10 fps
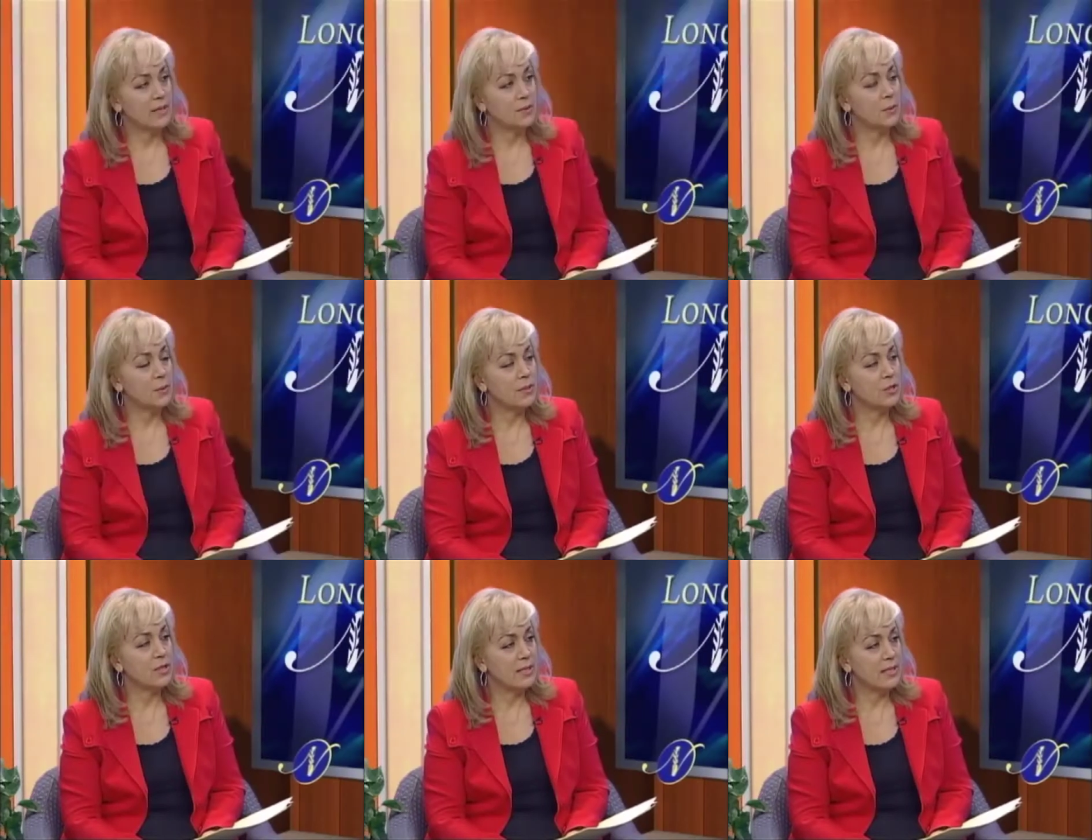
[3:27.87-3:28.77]
so are you
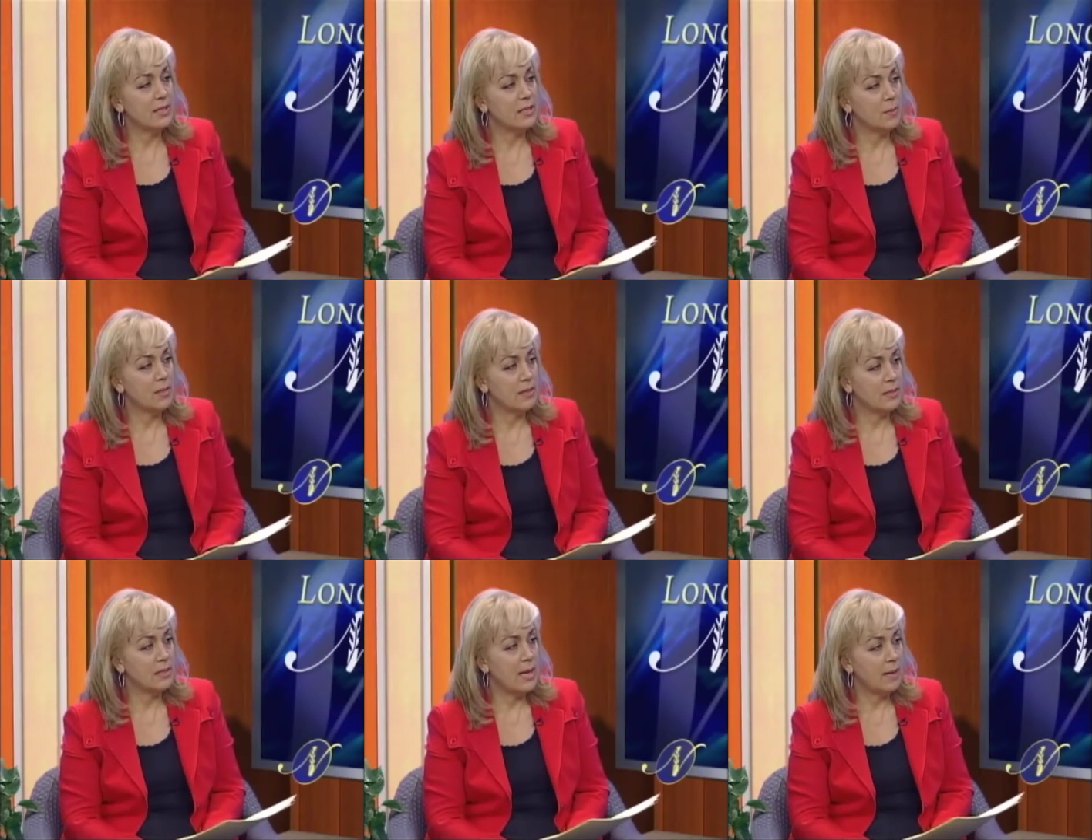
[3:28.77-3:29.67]
suggesting some of these
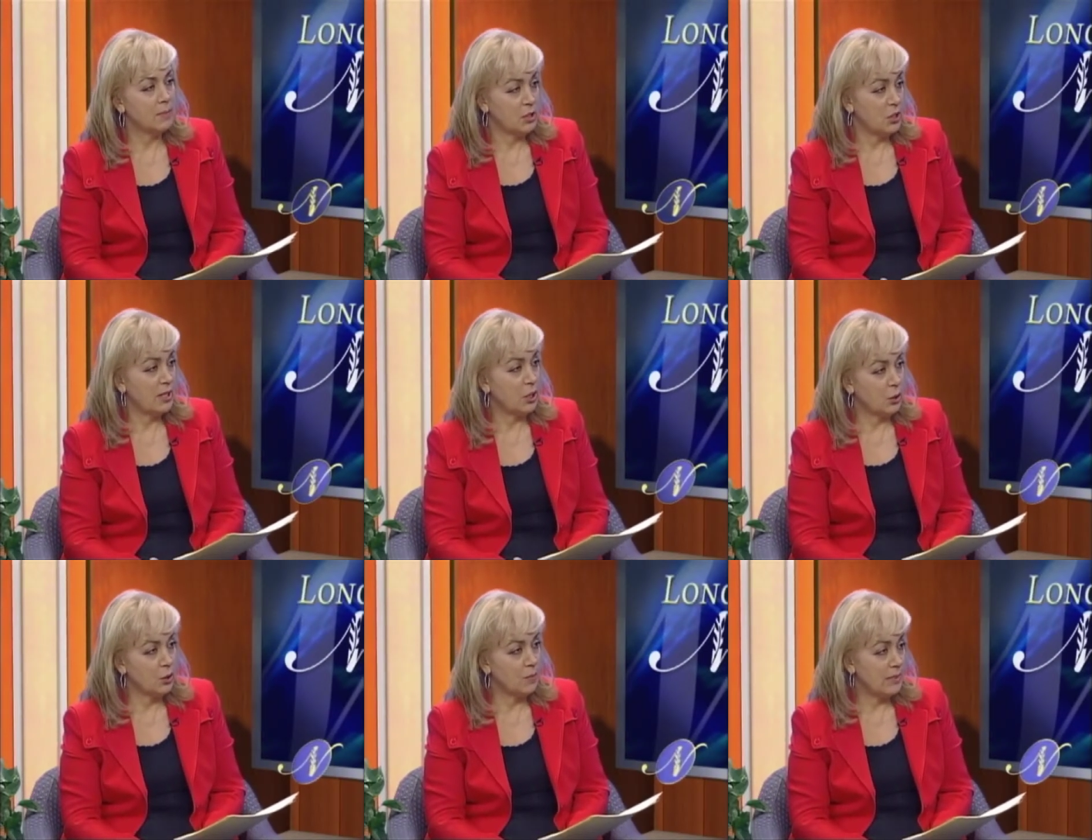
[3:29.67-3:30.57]
adaptogenic
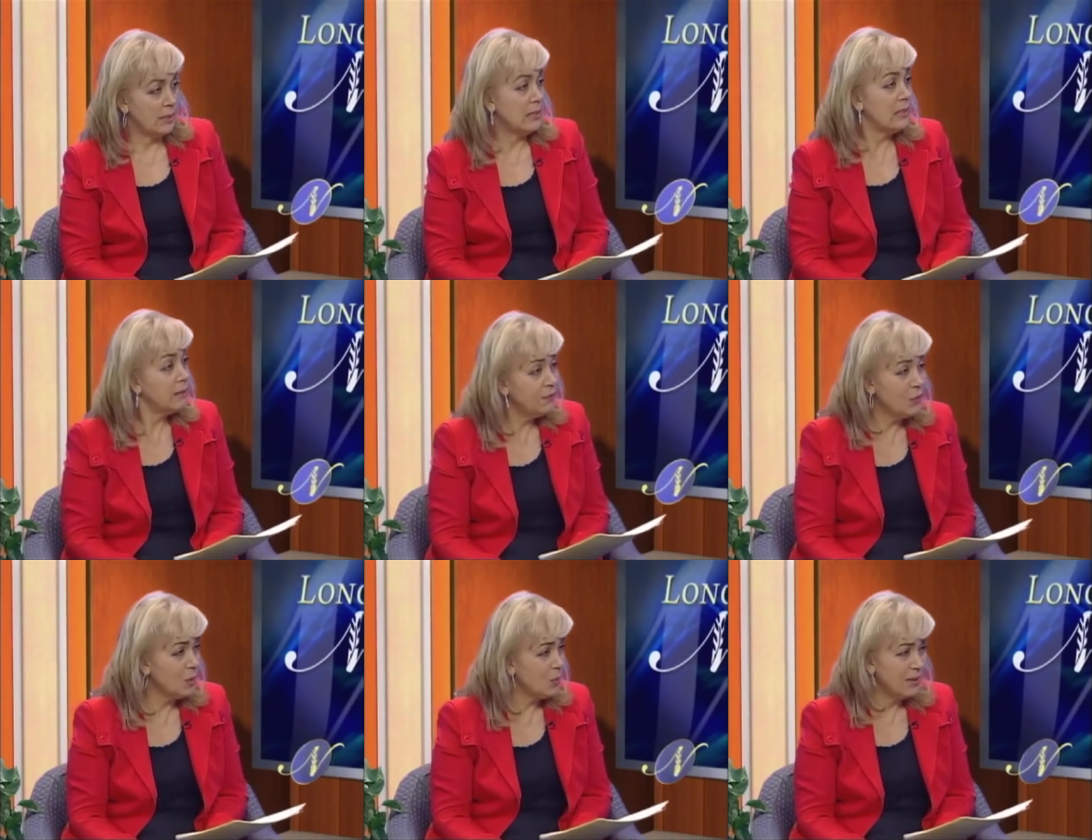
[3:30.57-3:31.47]
herbs in a tea
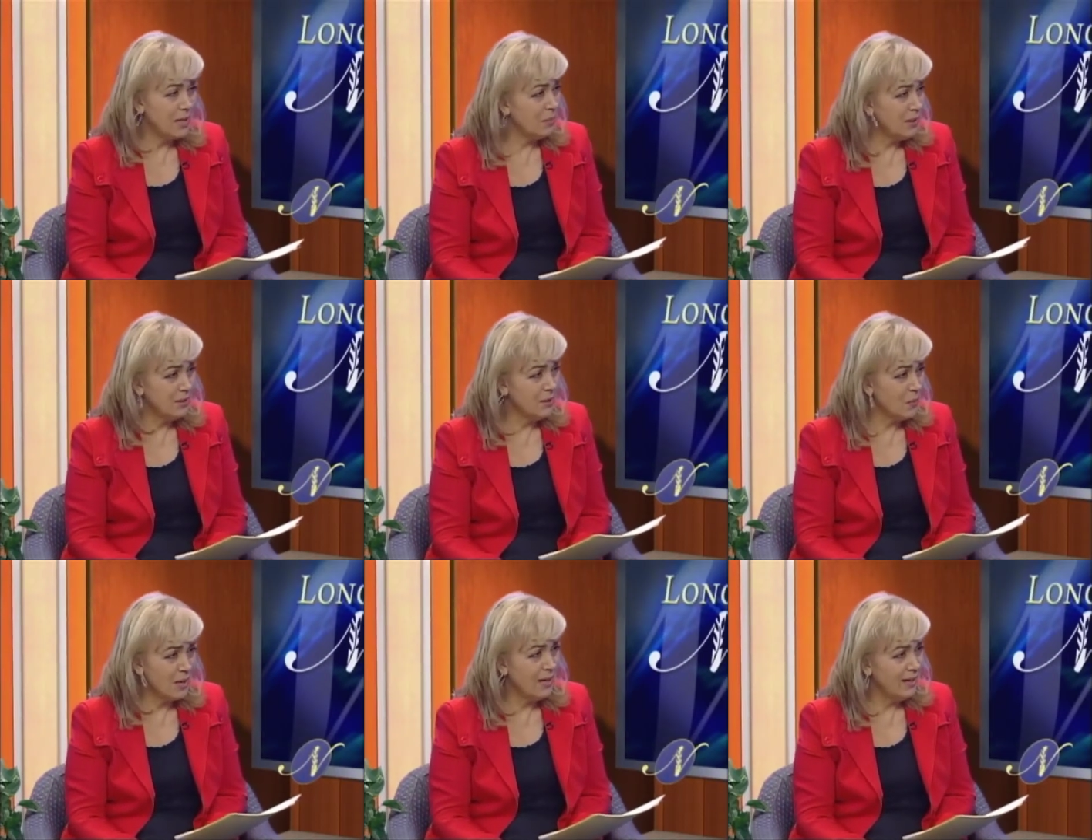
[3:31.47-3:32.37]
form? Would that be
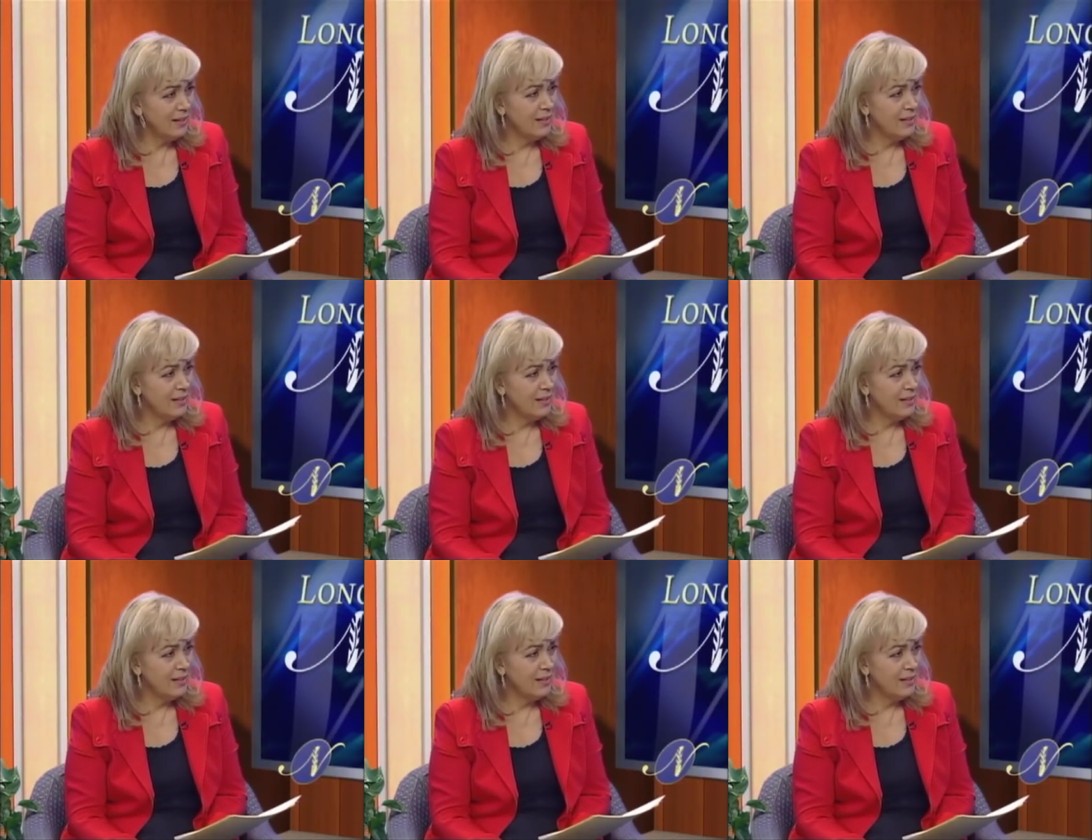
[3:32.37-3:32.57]
okay?